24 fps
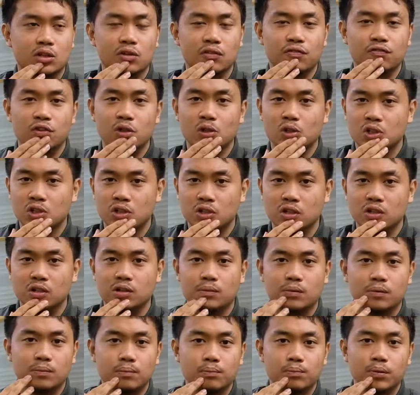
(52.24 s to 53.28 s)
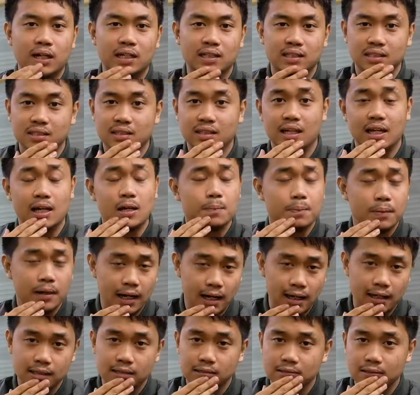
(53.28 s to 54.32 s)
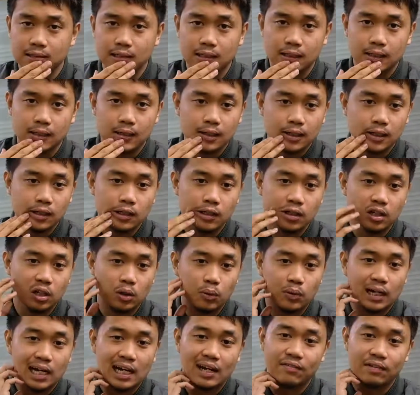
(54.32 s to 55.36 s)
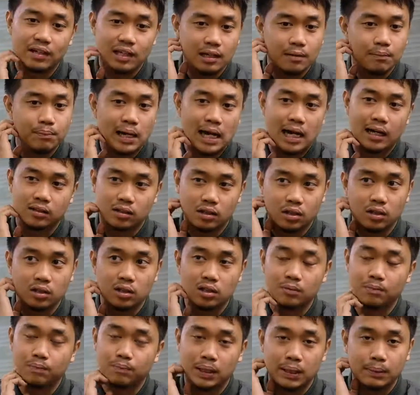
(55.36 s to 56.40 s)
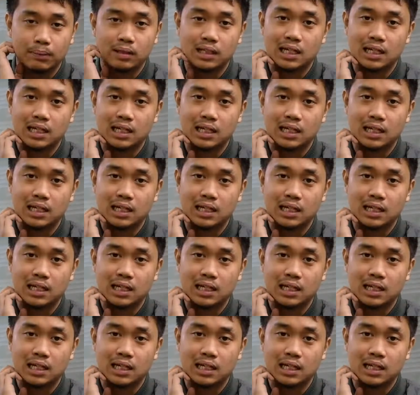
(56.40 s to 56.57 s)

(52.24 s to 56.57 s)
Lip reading: the future, present, and past. You know, it have an impact on the people